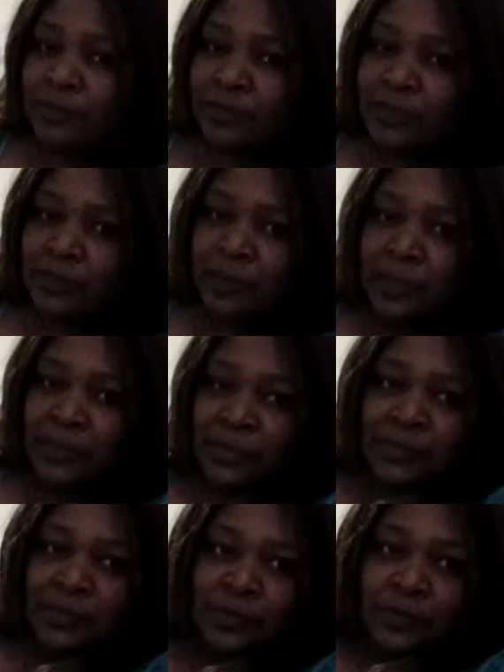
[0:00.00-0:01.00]
That's my
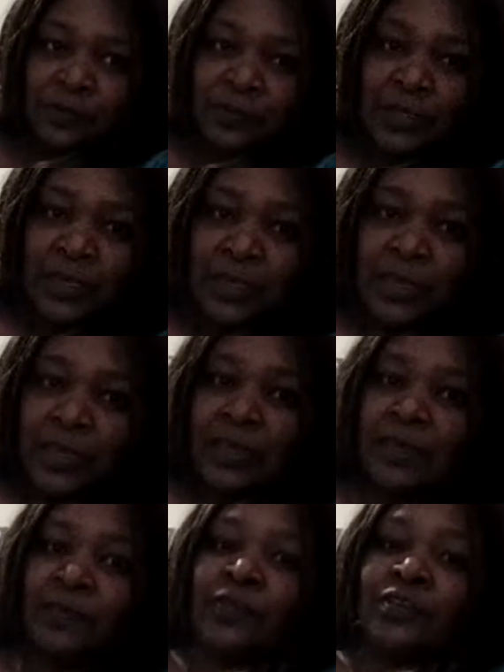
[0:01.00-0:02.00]
series.
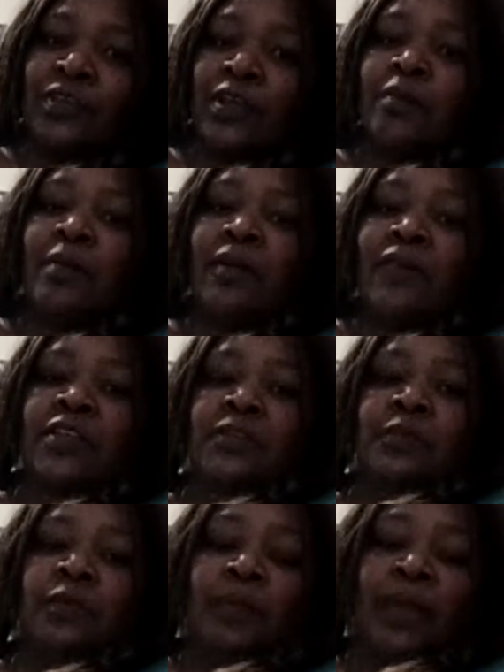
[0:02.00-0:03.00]
If you check out my
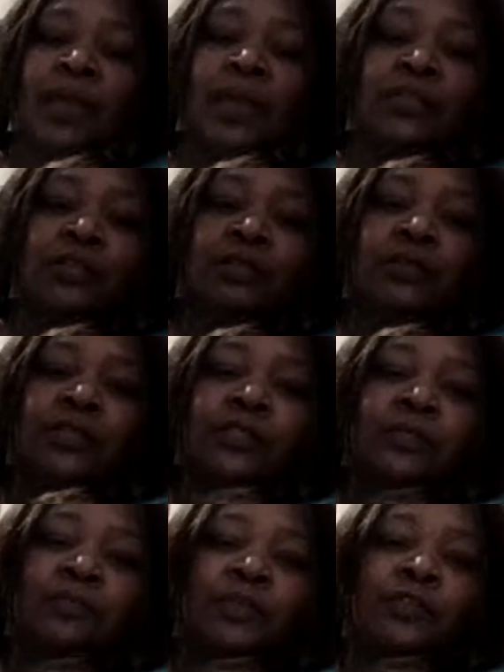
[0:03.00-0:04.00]
Facebook page, I'll get
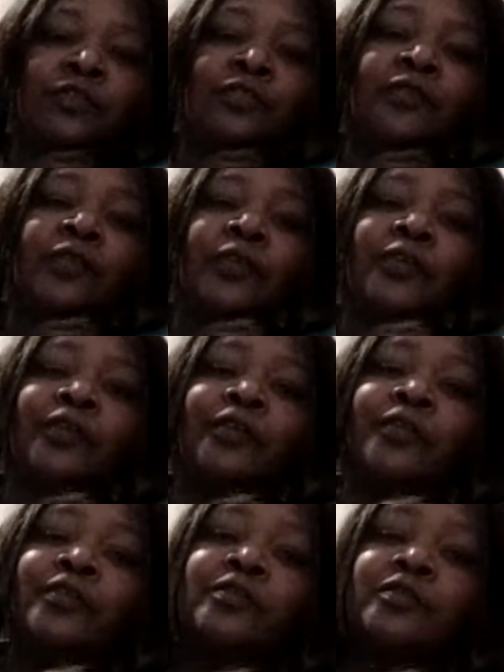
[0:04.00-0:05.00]
some pictures of her in
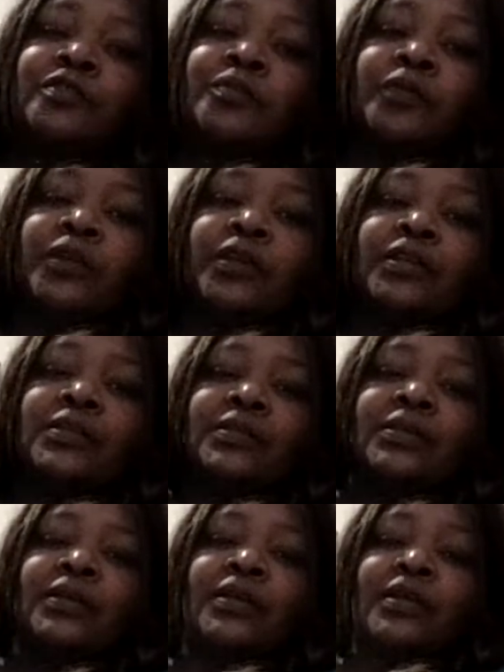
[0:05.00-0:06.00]
her little spring
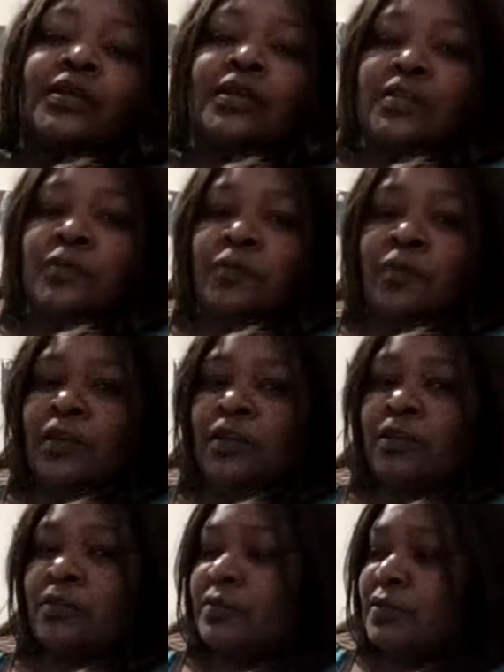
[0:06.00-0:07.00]

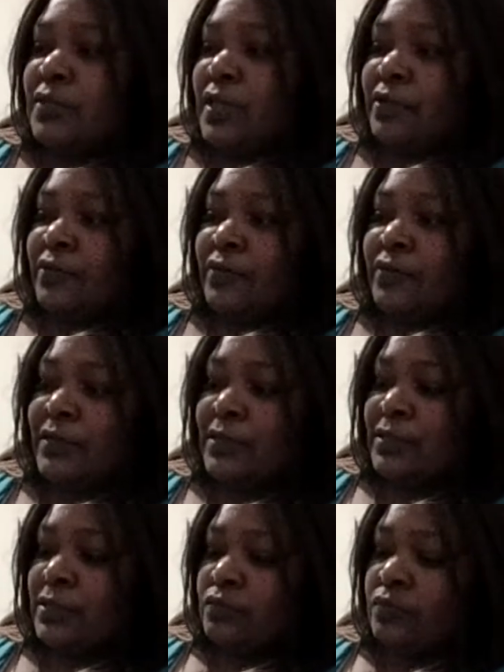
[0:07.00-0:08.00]
little
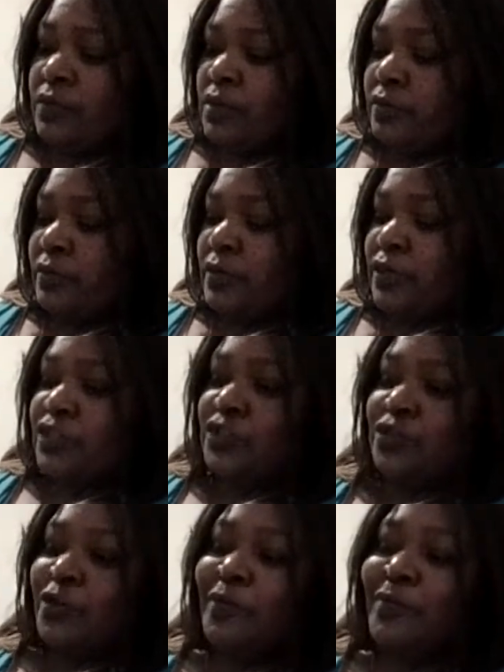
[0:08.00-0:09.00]
sundress. Really, really
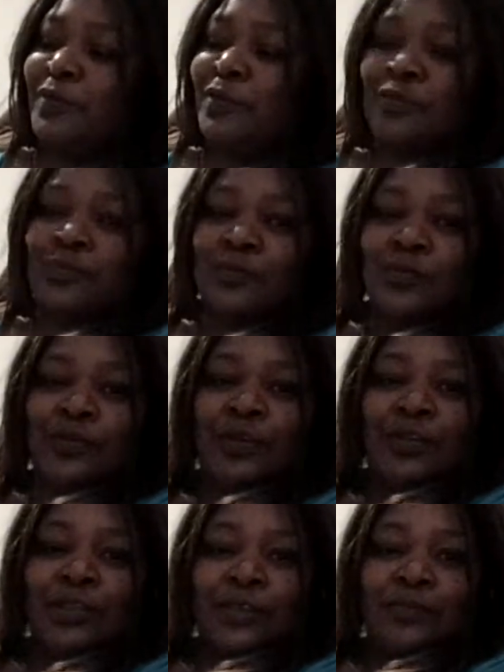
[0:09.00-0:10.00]
short, but it's
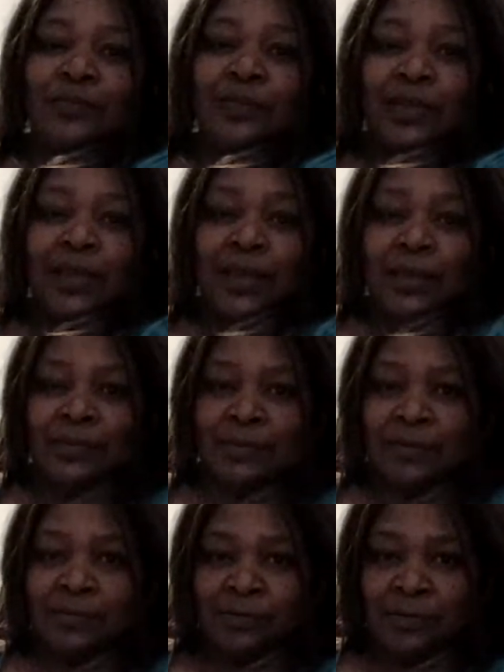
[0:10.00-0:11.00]
really, really
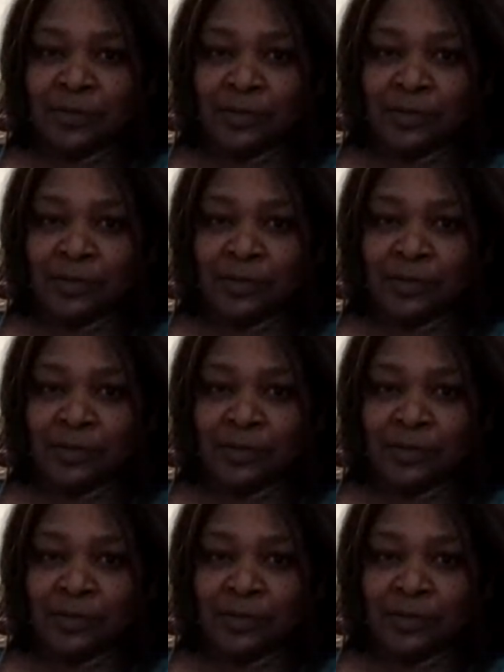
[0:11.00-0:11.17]
absolutely